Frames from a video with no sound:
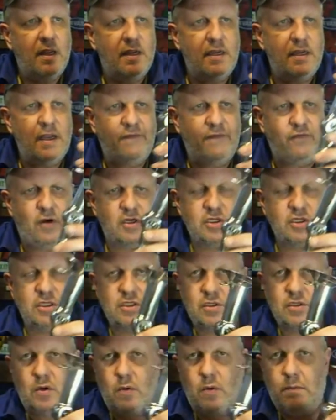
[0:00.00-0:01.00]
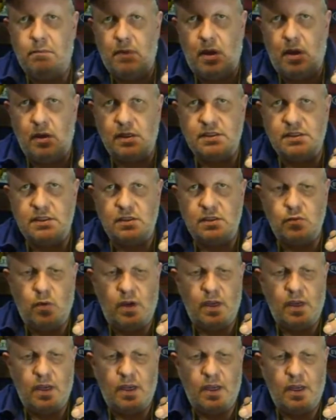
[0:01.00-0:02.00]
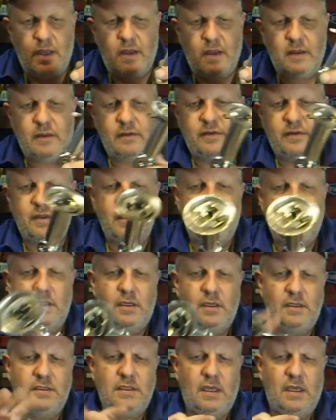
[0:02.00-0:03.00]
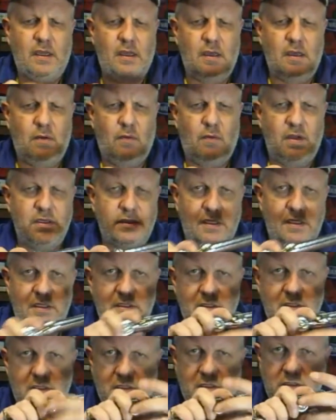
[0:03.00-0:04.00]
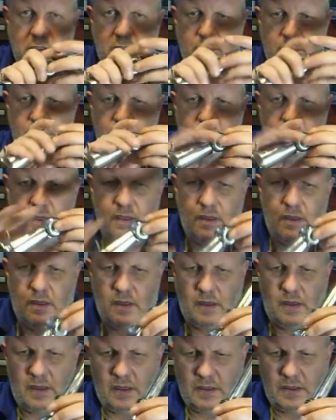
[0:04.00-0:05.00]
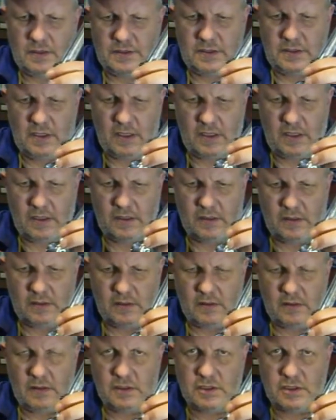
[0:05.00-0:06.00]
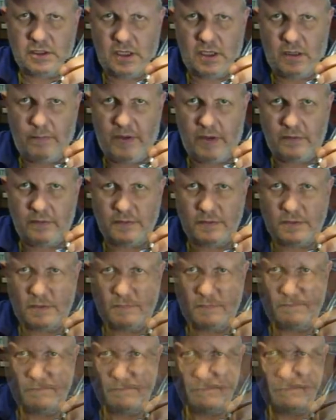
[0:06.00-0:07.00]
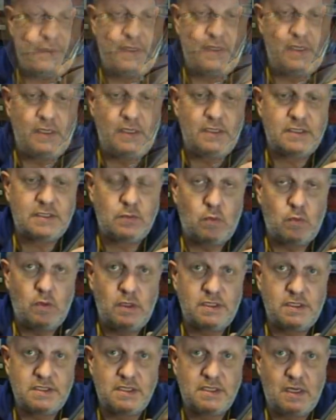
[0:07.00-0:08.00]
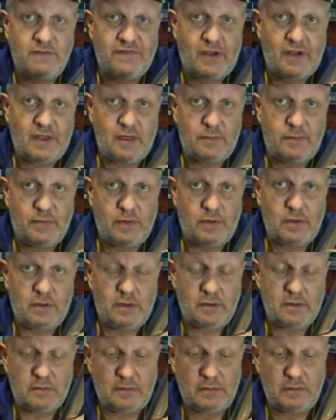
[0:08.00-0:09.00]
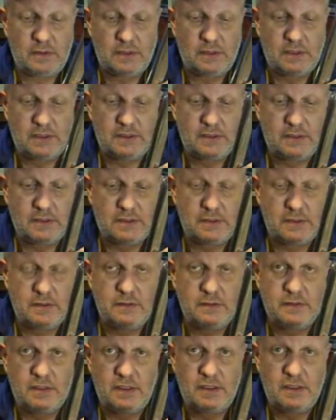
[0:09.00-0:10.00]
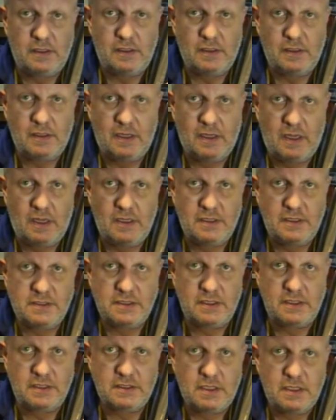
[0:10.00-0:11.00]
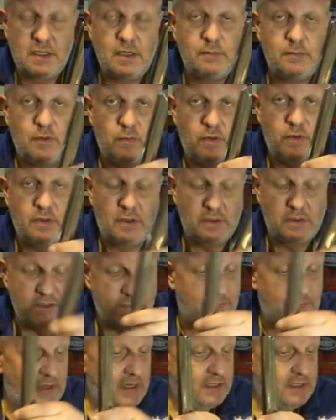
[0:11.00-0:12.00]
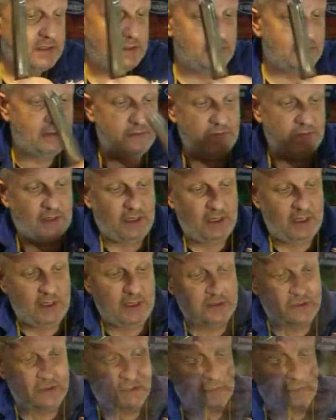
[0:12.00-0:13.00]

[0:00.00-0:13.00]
Never actually saw one marketed where the dagger went into the tom and you had a shell mount. These were still available into the early 80s, but were not spec'd on the kits.